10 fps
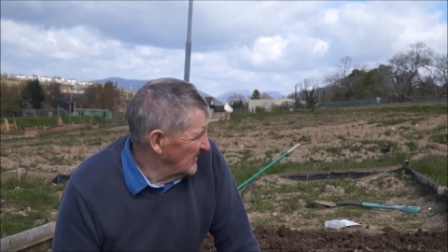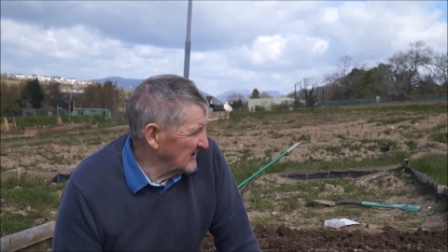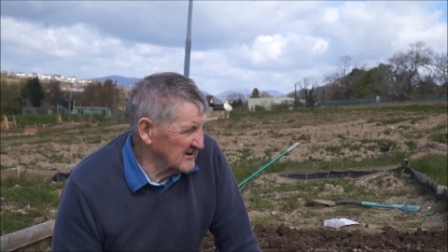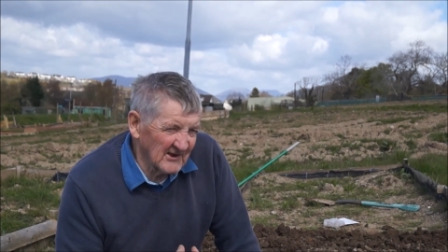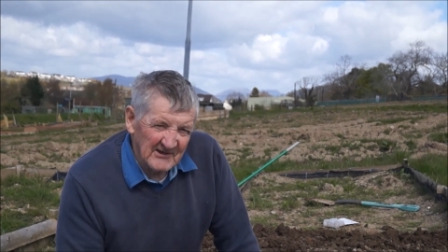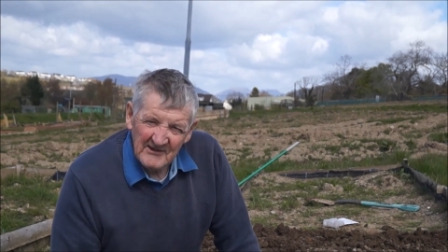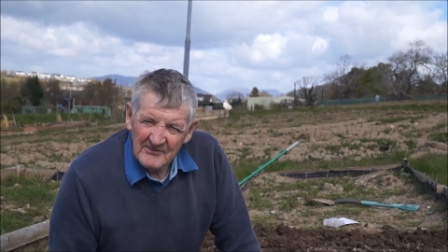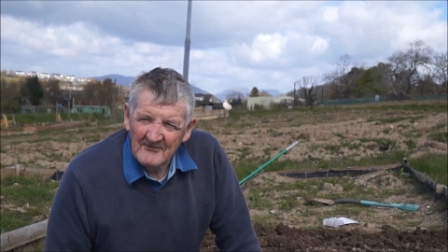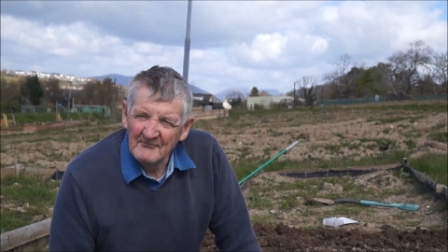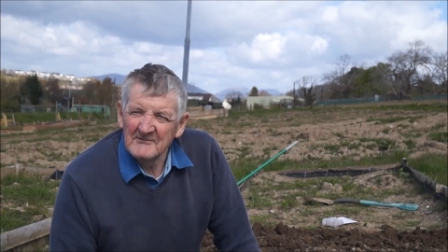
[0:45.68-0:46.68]
I think it's a great
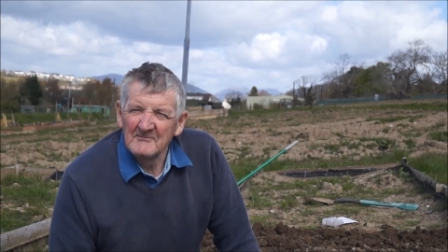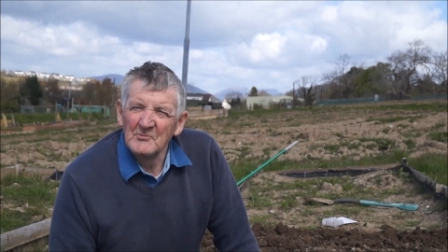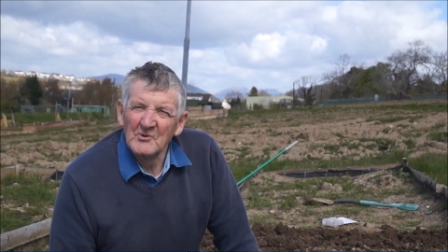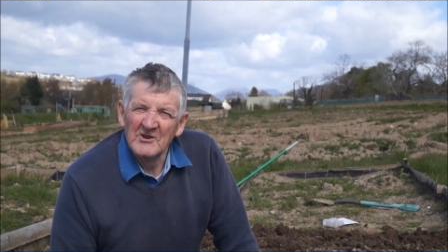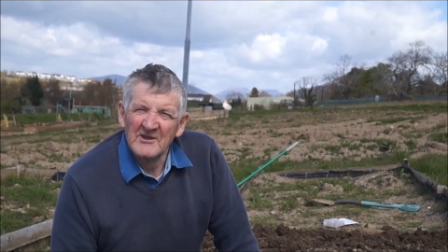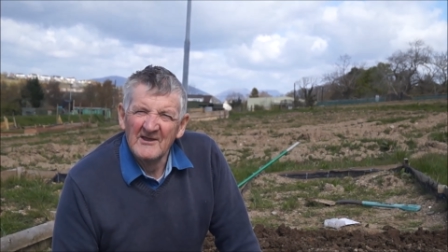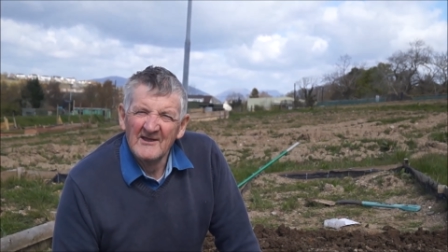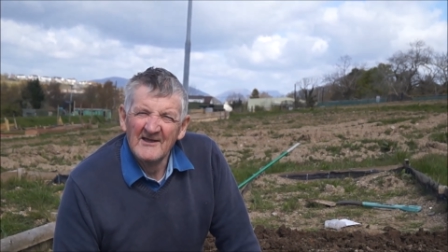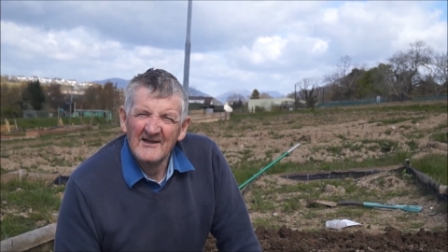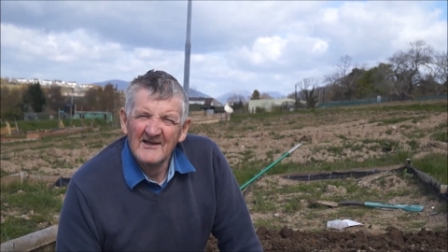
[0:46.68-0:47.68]
thing for the community.
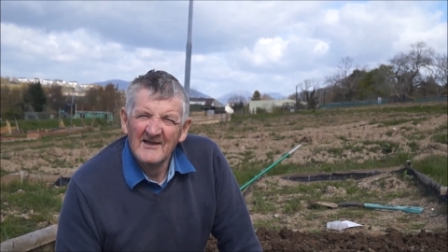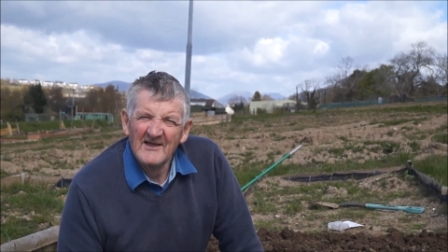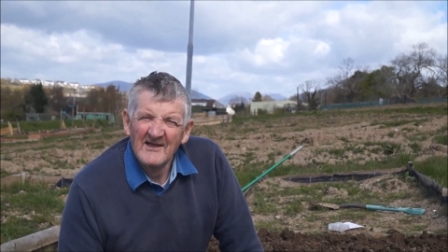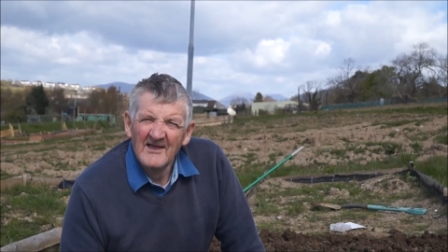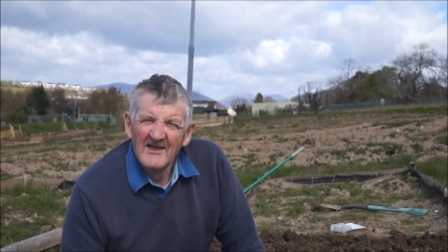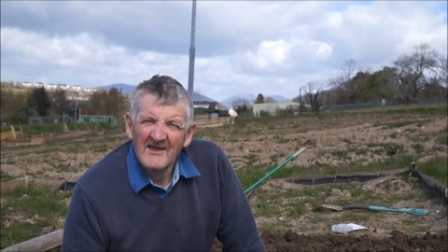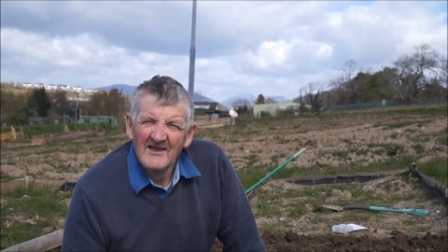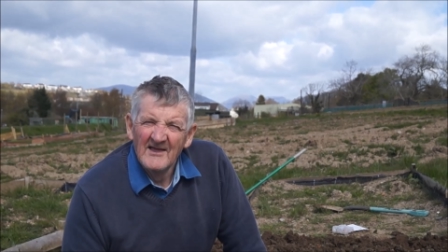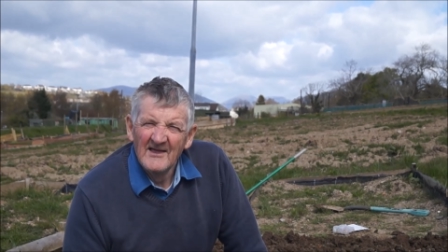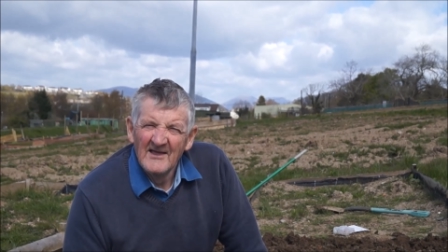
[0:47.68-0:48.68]
Yeah. Was that your
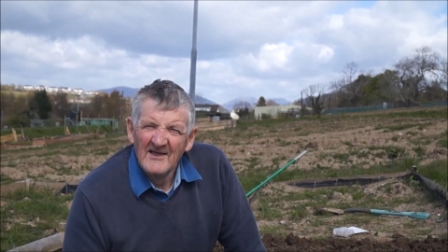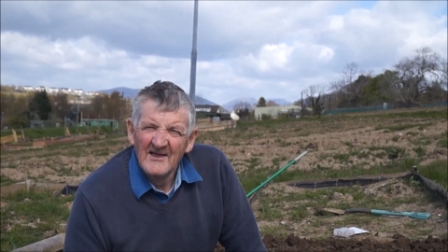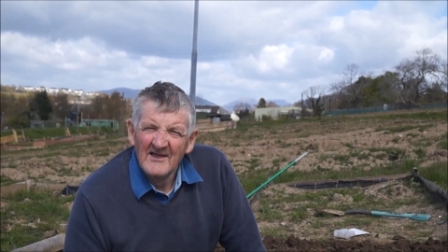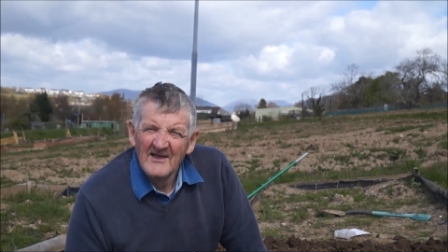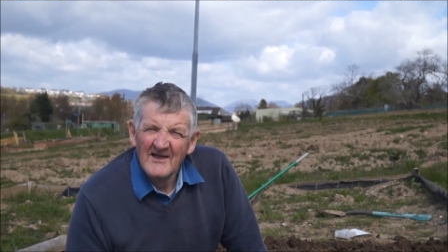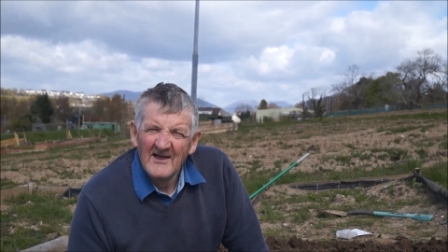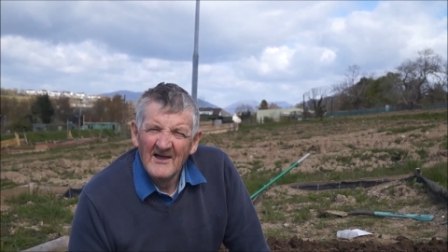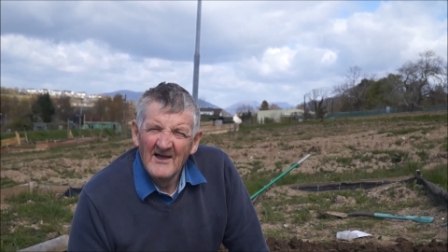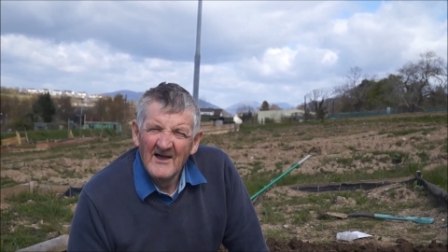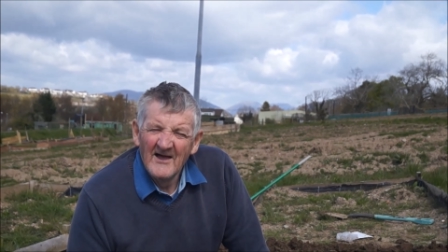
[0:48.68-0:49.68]
main reason for
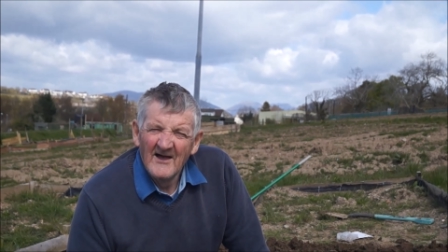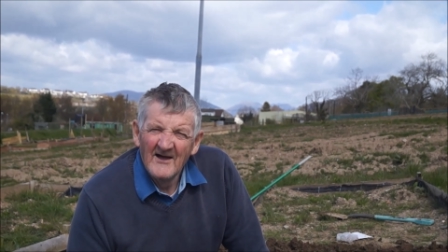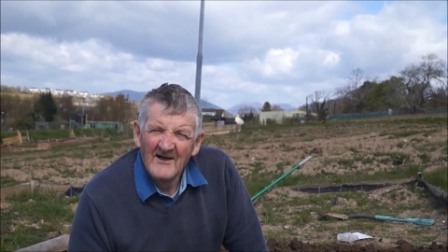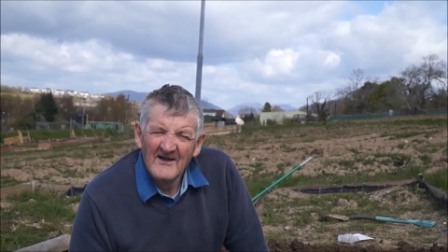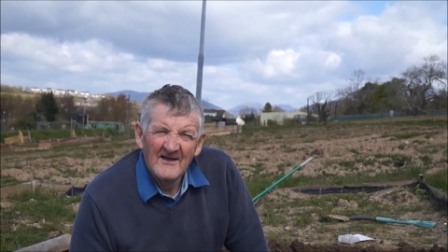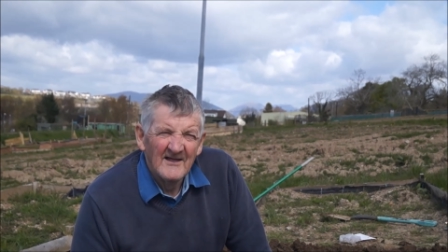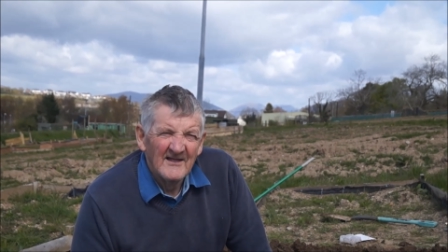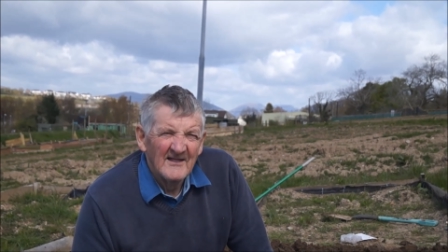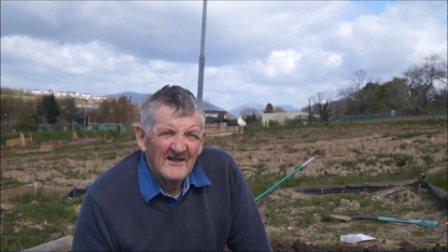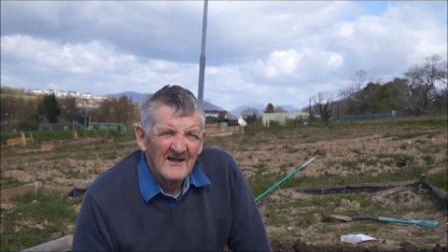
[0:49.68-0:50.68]
getting involved, to,
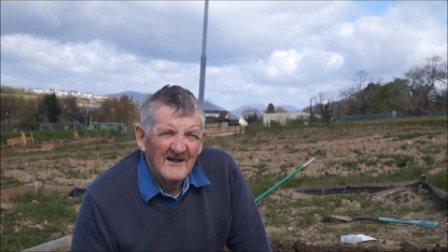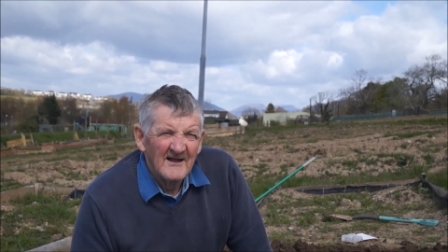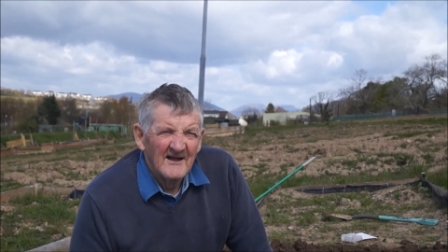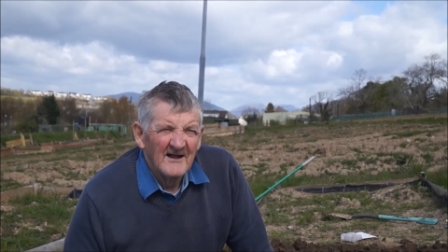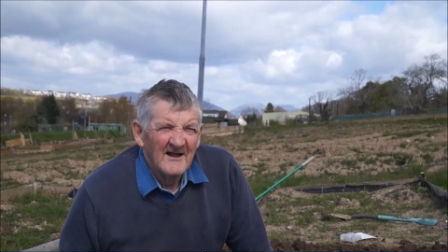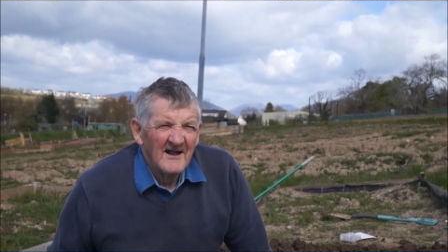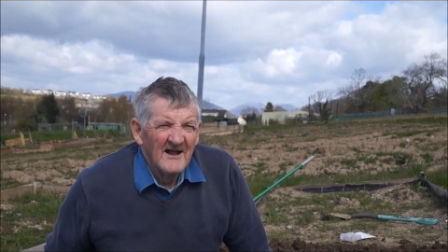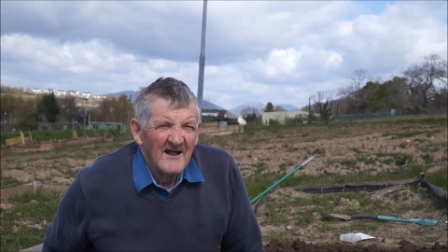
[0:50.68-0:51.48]
to get fit again?